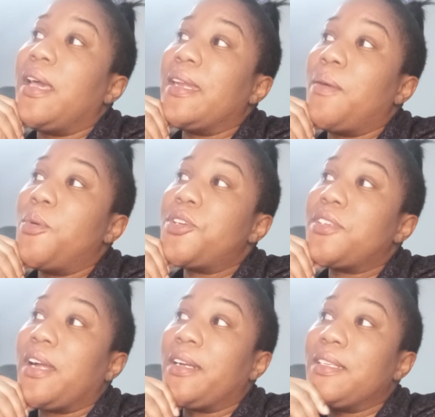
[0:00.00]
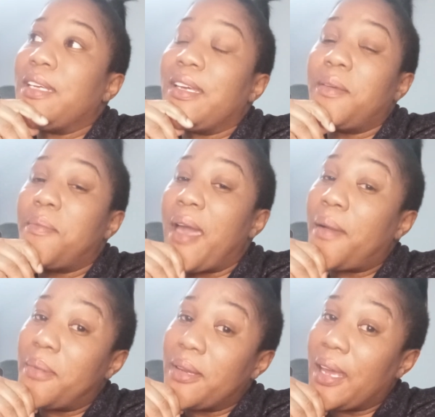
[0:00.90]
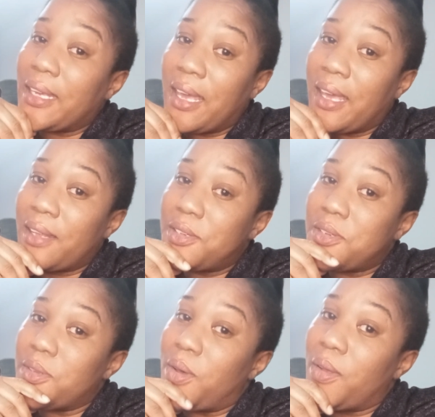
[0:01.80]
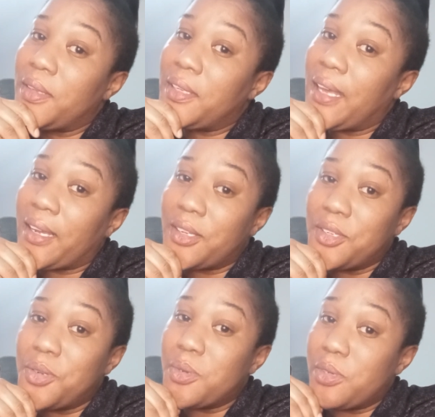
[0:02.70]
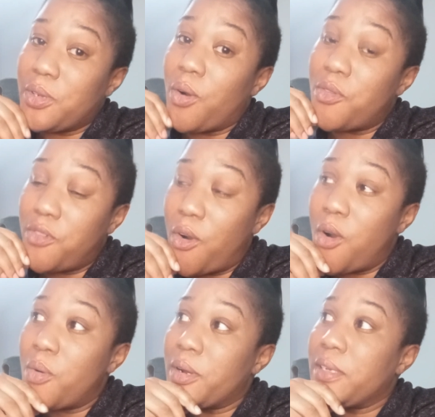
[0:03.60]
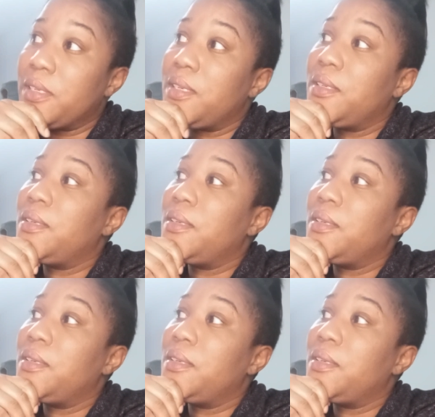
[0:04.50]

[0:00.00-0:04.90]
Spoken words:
And I wish that I could take it back, but I can't. So the only thing I can do is go forward.